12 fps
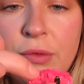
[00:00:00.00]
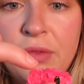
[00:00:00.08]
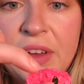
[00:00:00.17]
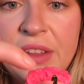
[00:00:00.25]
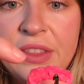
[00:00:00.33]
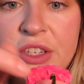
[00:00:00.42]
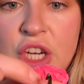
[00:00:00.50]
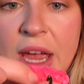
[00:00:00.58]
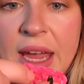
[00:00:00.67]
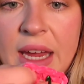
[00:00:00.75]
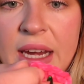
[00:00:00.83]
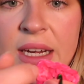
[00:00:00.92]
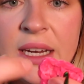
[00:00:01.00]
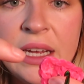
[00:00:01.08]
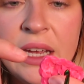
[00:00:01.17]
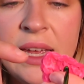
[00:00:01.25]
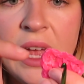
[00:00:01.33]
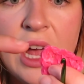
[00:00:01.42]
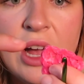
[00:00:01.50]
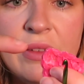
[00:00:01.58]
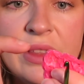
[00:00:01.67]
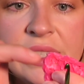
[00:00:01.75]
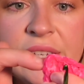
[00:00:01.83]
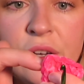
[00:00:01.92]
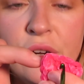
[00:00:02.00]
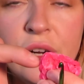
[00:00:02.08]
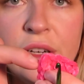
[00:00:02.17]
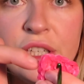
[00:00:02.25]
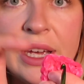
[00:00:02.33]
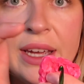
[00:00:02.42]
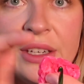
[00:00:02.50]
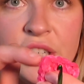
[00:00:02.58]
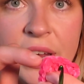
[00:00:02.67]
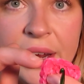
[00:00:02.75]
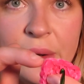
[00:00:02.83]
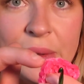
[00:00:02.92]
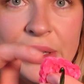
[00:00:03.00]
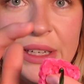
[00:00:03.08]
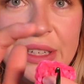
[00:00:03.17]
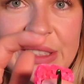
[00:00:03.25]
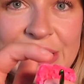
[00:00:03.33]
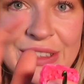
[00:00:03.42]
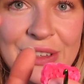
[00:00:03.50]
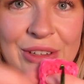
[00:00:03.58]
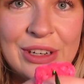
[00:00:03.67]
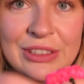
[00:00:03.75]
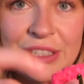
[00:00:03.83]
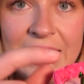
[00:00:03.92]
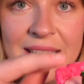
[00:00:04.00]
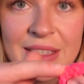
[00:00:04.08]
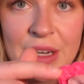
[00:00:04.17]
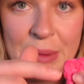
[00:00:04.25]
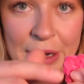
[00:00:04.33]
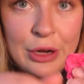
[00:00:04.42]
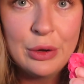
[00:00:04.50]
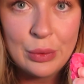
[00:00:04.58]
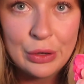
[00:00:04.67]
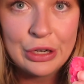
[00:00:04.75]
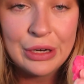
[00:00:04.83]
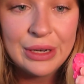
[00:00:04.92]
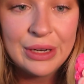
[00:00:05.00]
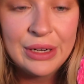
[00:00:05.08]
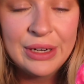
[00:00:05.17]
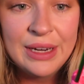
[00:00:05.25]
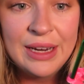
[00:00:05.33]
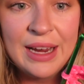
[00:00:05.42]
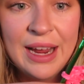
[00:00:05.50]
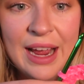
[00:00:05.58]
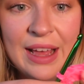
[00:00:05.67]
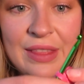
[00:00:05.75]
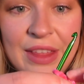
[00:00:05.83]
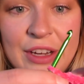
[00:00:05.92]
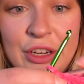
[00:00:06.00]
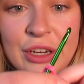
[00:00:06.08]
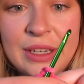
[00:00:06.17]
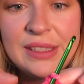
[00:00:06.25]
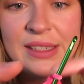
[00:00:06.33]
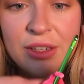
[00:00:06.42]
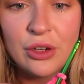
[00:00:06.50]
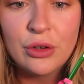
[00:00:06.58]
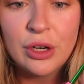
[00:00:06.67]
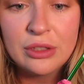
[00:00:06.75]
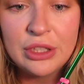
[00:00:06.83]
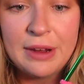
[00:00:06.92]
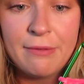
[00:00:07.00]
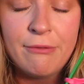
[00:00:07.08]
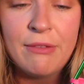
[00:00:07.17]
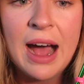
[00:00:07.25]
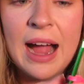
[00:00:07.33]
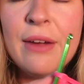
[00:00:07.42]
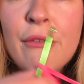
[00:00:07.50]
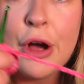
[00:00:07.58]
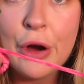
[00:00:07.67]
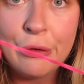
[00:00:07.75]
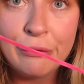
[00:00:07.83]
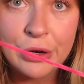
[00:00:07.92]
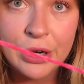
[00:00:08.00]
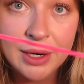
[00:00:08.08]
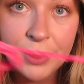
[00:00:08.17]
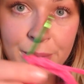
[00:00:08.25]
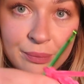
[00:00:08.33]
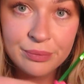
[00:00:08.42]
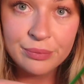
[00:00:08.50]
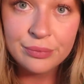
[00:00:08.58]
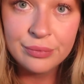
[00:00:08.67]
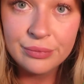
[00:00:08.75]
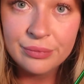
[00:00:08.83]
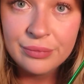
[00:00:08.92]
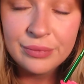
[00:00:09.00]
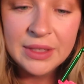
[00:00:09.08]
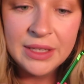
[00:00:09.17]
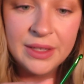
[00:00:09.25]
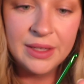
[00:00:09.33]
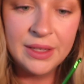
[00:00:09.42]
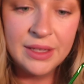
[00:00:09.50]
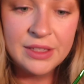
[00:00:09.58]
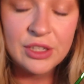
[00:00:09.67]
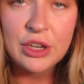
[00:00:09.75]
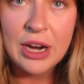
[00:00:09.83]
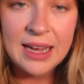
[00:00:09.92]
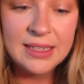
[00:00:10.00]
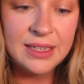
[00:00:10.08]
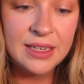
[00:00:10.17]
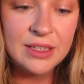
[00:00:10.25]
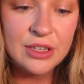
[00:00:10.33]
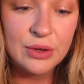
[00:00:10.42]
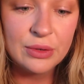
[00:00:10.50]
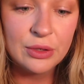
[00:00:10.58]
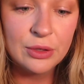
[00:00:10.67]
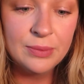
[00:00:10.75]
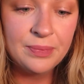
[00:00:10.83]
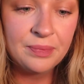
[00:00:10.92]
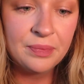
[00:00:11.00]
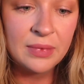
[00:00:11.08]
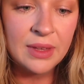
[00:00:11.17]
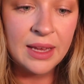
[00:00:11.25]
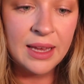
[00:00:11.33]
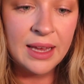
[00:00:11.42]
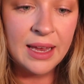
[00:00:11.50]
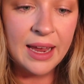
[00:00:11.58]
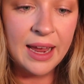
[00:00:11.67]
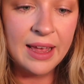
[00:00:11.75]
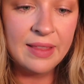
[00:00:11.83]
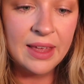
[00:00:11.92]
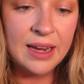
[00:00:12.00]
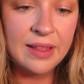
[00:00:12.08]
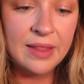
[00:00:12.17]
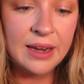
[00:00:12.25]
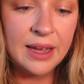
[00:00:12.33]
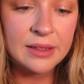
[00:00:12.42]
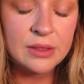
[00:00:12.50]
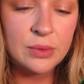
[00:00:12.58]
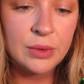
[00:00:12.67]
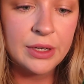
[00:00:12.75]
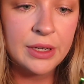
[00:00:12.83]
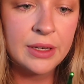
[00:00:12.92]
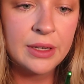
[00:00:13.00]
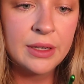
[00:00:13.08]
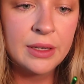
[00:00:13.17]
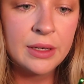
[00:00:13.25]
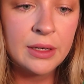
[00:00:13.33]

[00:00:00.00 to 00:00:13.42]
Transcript: 5th chain of the single crochet, chain 1, single crochet. It's gonna make a corner, and then you're gonna single crochet 5 over. So you're at 10 total. And then in the next one,